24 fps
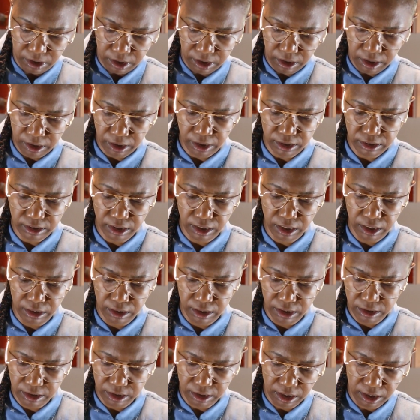And like I
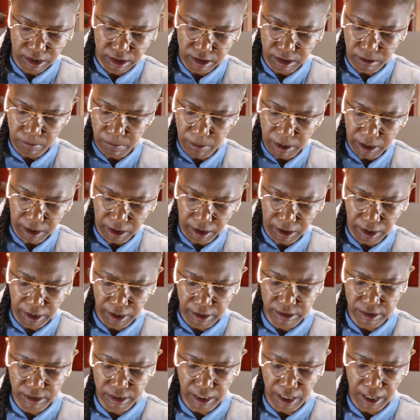said, this is a make
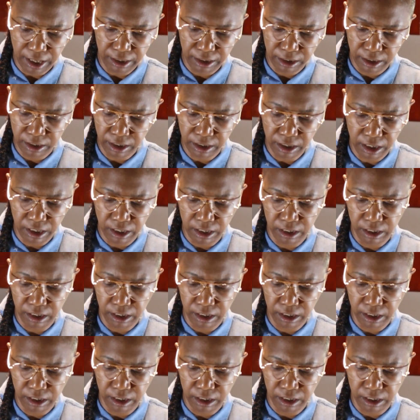ahead salad,